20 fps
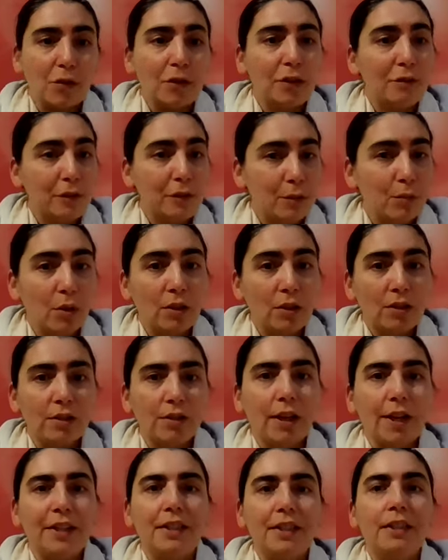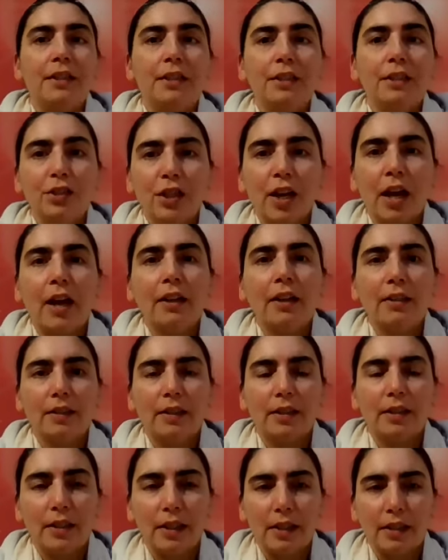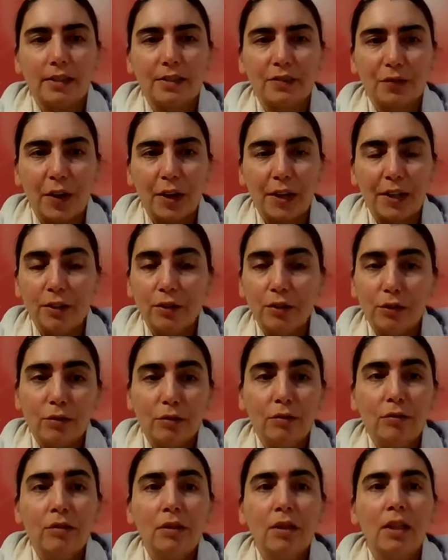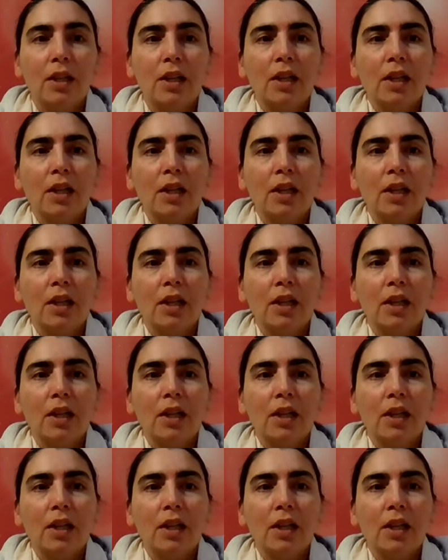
or if you want to write in the chat, then that's fine too.